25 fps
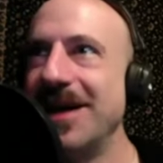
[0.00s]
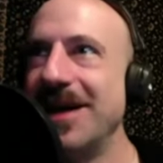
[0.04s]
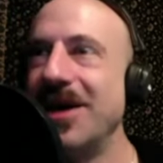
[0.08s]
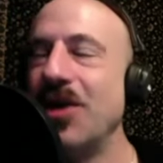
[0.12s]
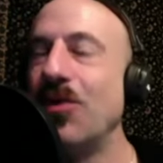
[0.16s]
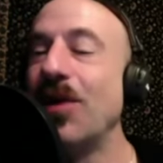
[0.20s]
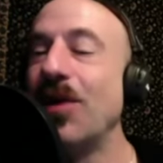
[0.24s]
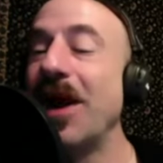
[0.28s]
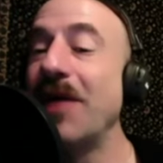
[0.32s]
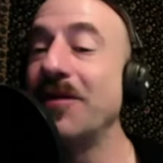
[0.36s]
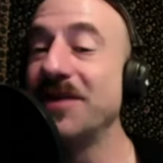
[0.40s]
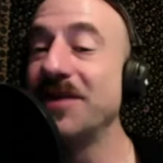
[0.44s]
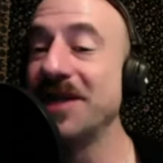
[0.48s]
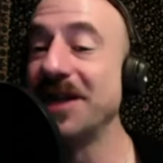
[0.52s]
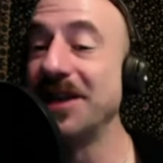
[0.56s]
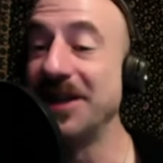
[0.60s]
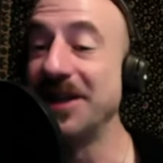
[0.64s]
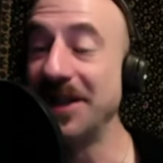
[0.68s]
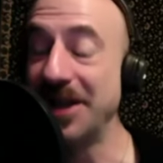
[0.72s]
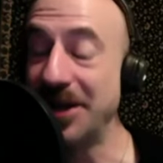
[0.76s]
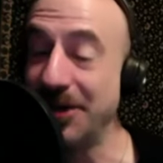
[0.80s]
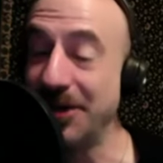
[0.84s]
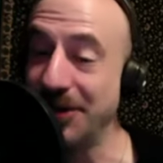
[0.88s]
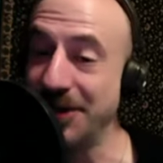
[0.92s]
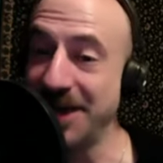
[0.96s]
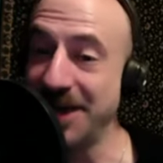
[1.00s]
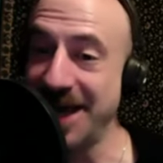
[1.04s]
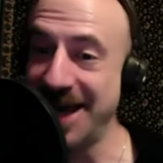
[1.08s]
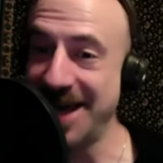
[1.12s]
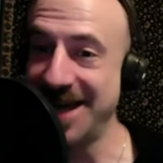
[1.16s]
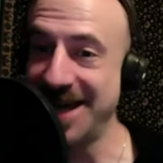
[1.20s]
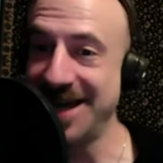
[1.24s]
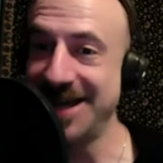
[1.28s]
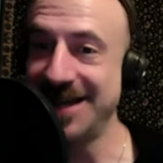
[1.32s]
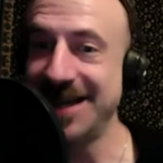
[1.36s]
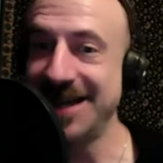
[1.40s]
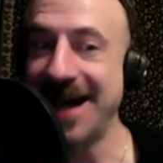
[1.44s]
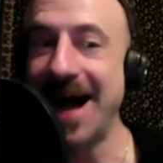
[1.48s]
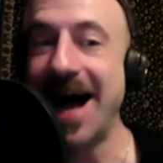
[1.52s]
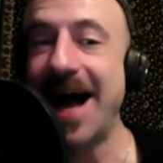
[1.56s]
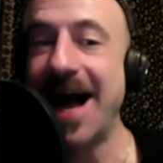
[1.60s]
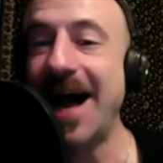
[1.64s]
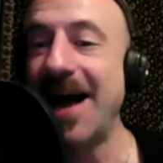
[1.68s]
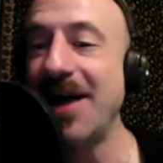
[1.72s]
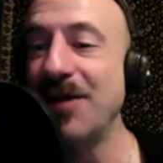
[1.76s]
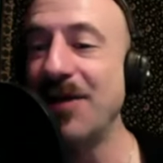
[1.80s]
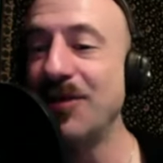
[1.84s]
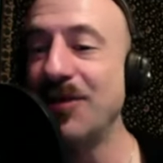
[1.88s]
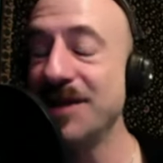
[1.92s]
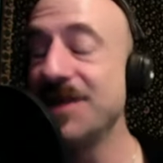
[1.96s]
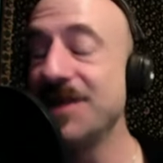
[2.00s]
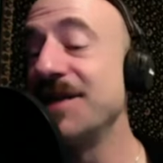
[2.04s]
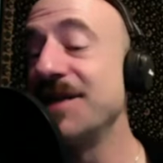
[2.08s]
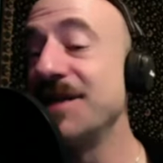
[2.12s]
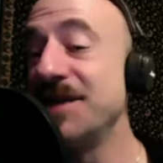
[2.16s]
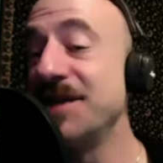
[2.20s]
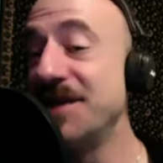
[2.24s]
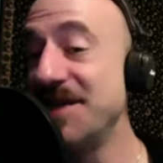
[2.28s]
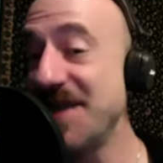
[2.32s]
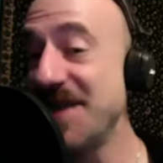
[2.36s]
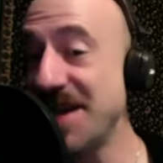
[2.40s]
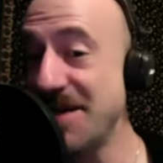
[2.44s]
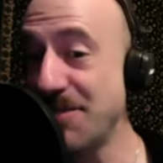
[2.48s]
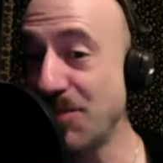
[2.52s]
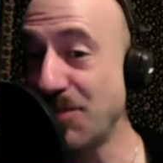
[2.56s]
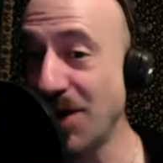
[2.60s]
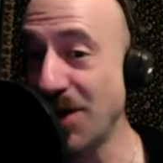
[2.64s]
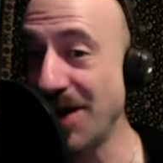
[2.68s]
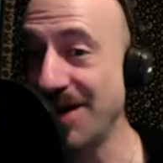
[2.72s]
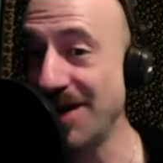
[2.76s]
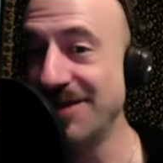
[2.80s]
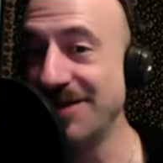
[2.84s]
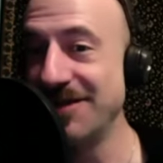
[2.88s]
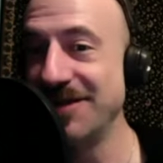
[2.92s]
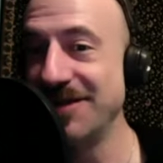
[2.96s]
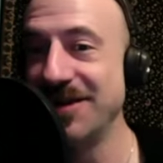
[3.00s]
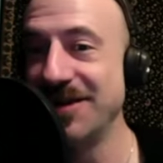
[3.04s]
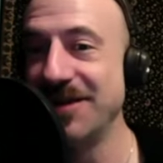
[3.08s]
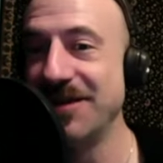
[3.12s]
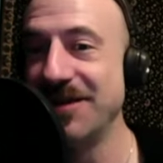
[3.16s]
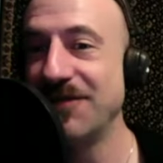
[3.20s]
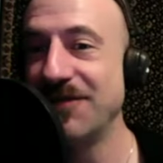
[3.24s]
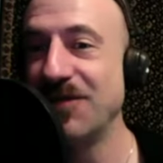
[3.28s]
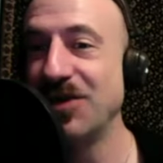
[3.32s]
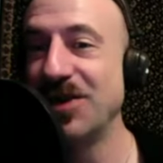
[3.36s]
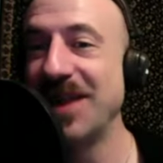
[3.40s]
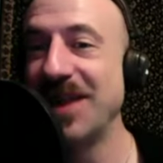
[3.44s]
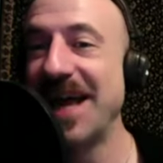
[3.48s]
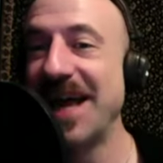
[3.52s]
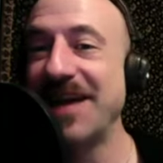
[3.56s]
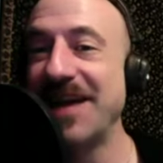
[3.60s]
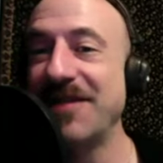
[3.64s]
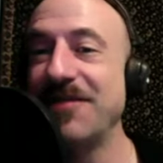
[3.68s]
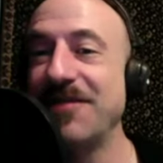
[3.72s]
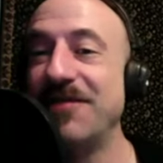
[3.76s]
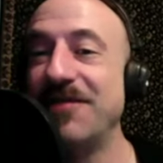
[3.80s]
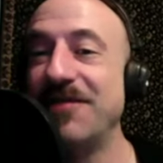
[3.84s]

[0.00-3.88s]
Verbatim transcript: When I was a little kid, I was a zebra for like Mm.